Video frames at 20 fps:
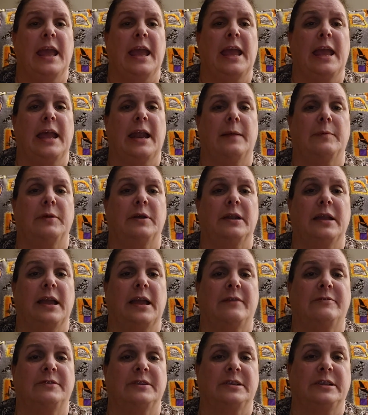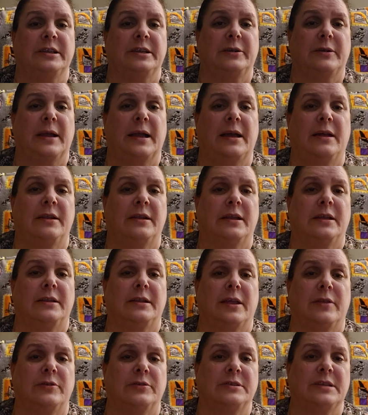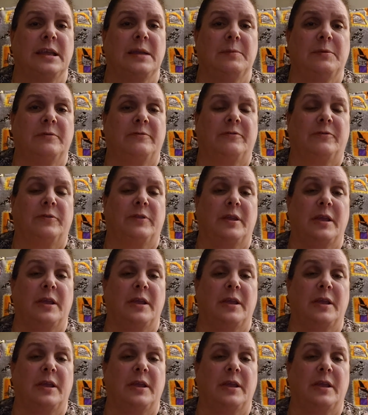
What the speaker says: And I'm going to have to clear out another table